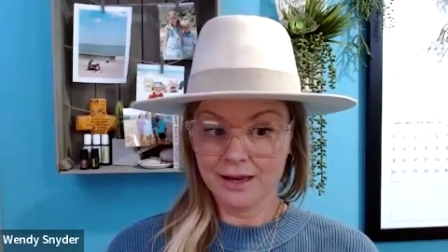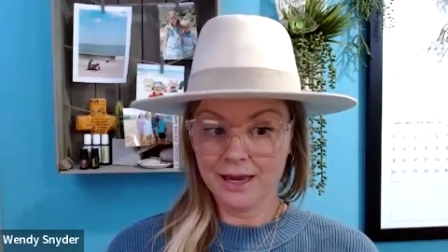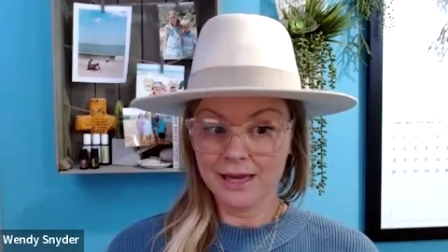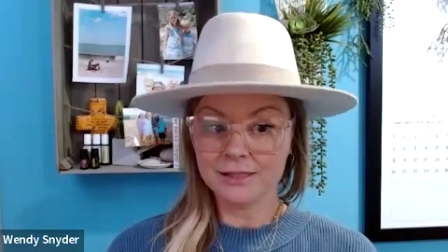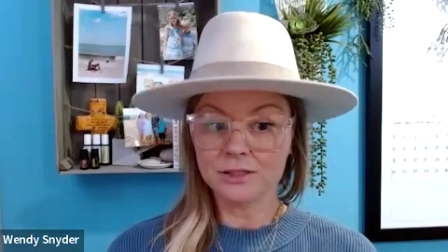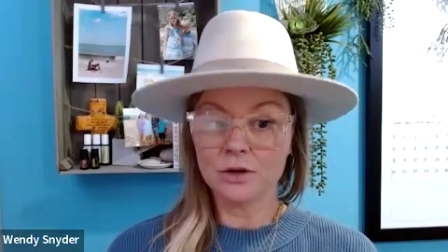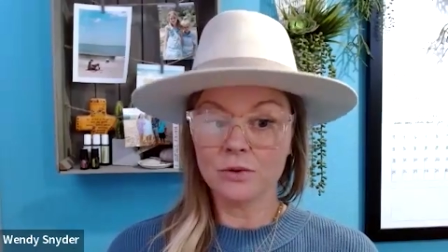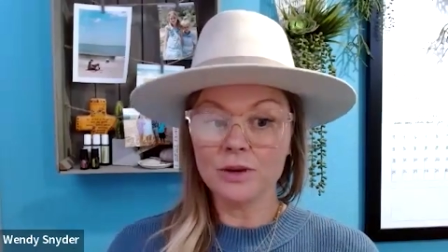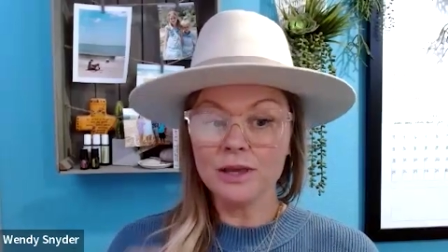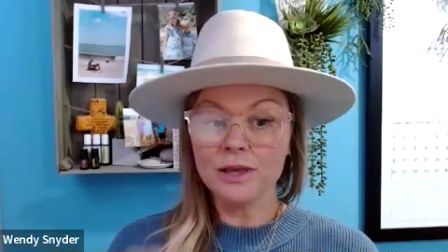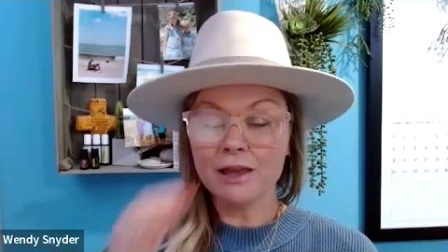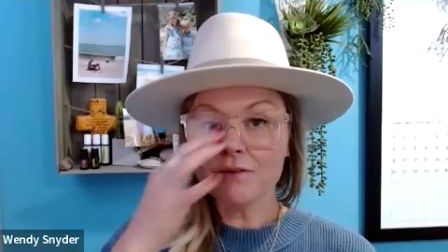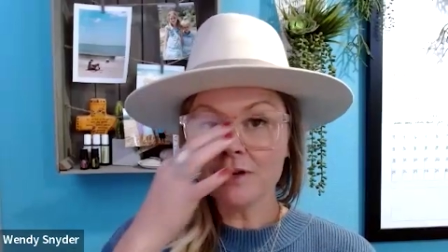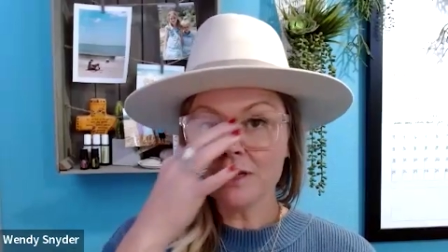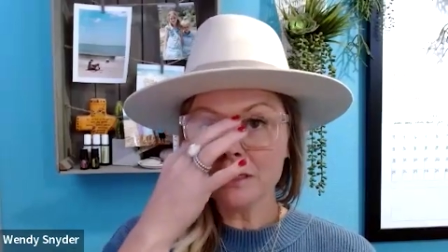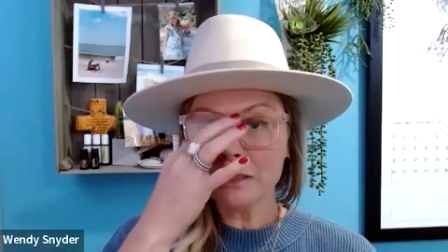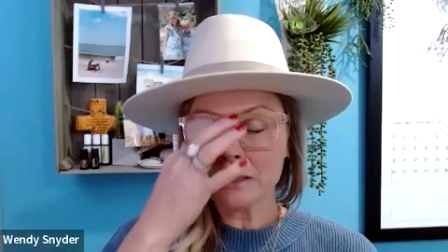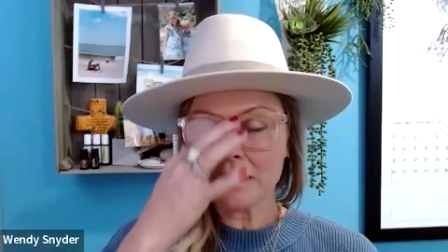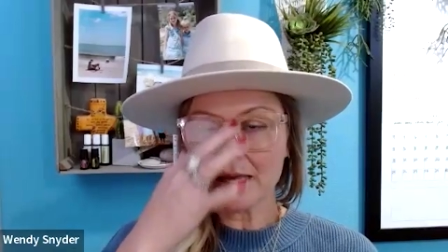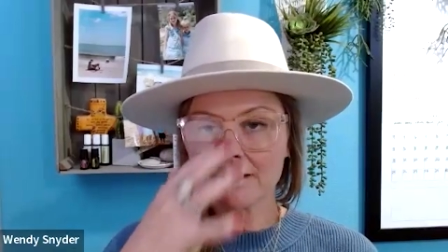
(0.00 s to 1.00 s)
And so
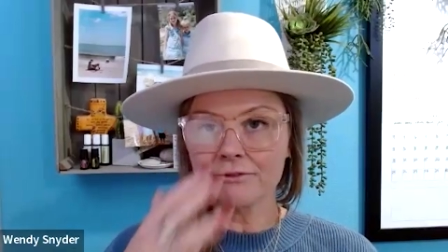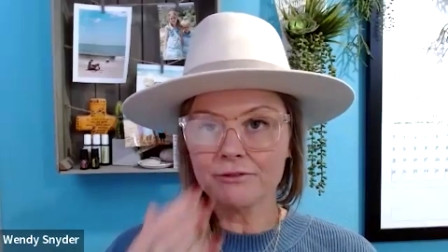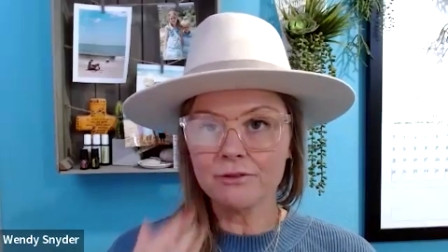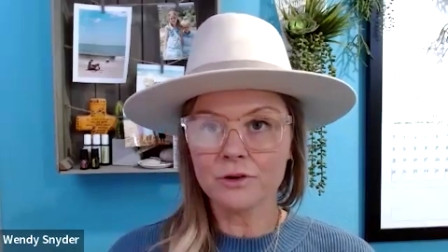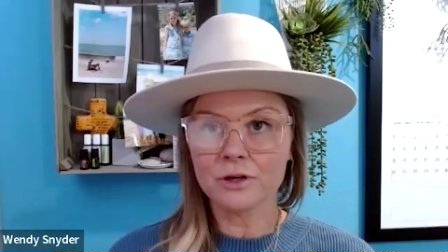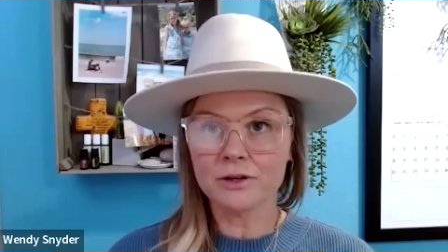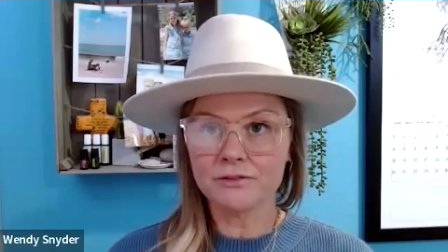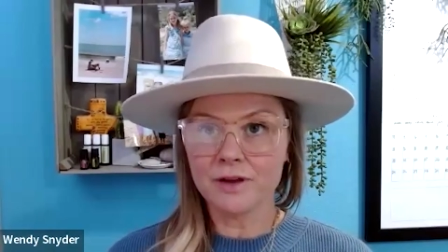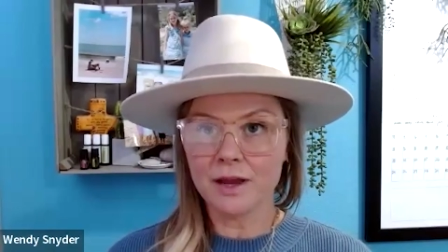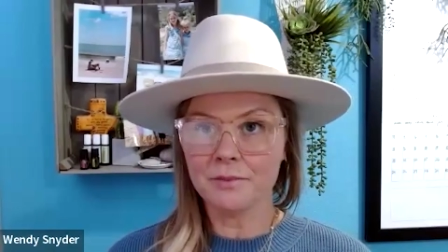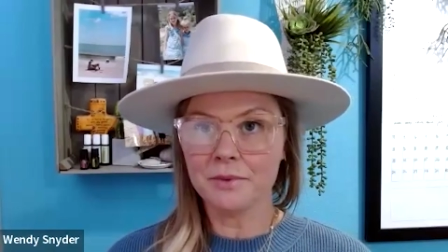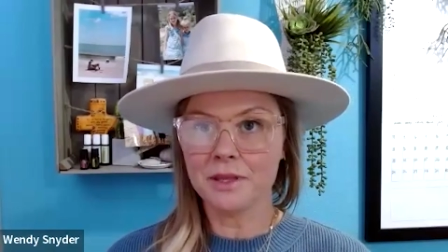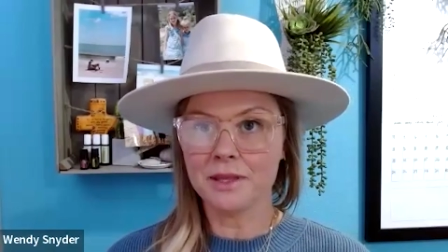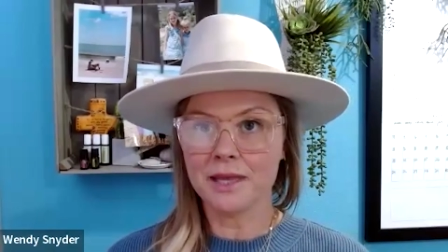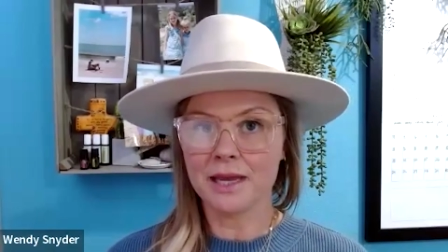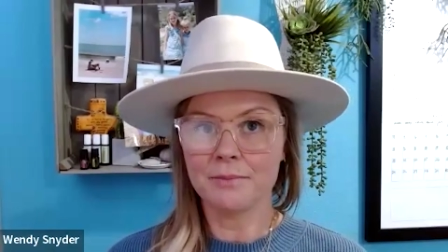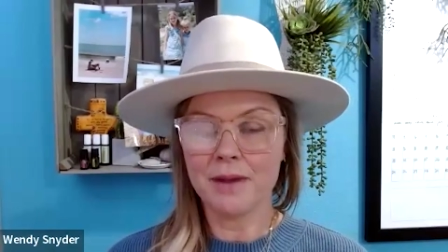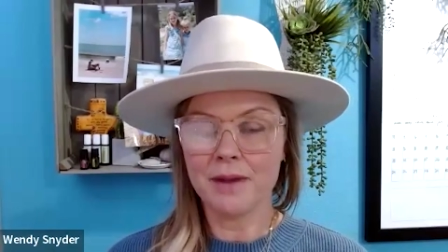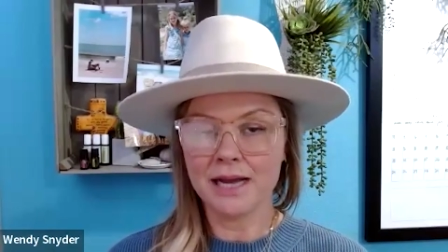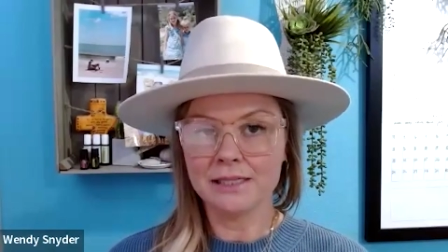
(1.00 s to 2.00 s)
even like for a family
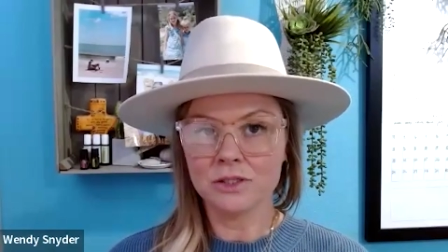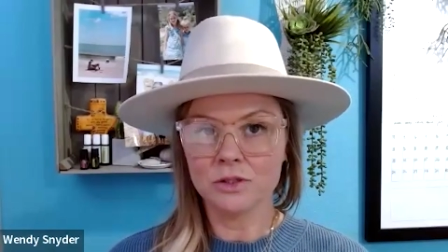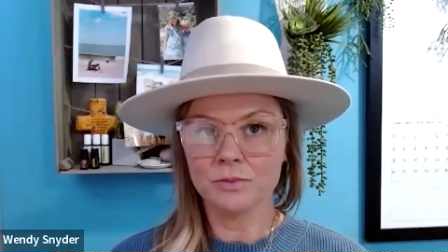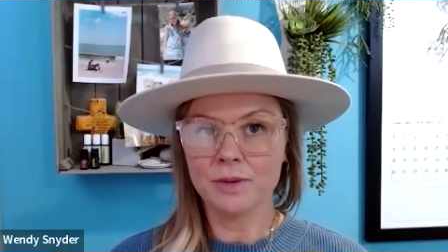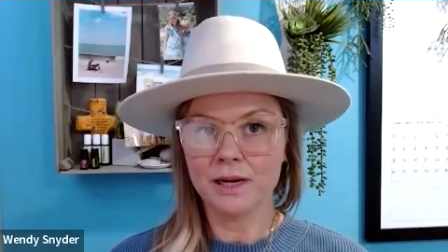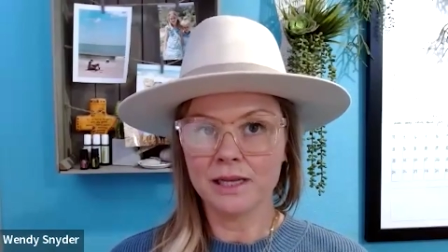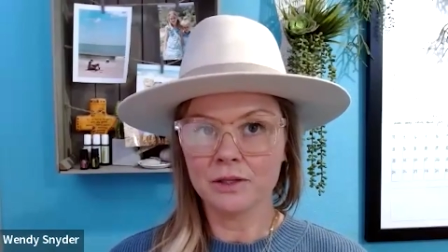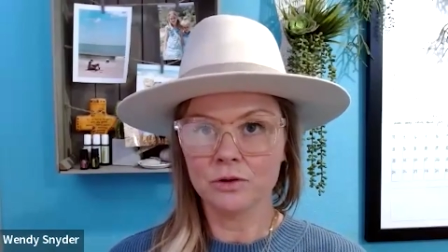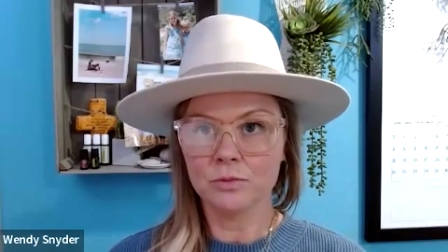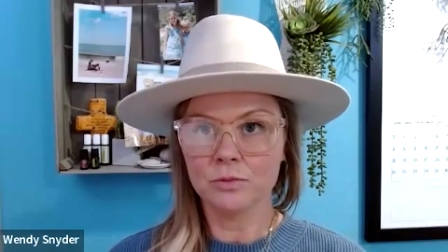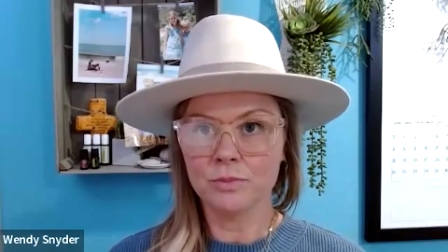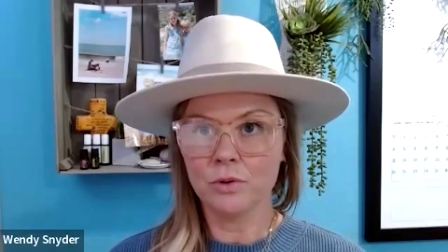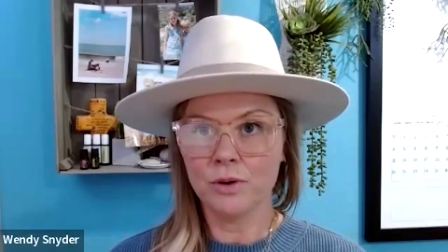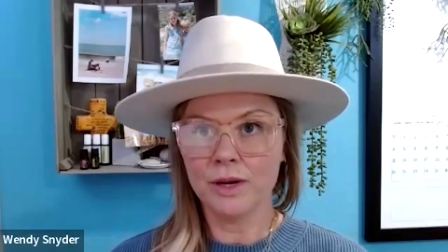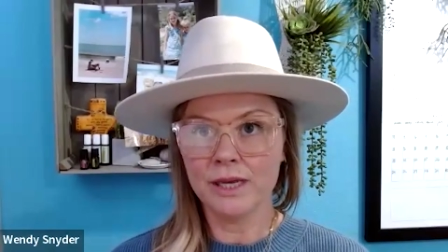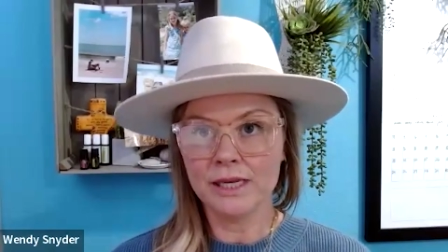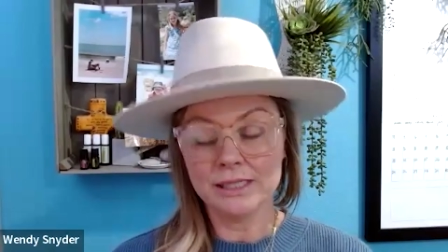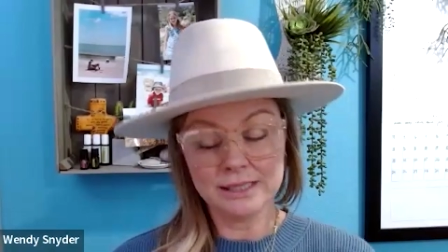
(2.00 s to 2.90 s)
like mine, so my little boy,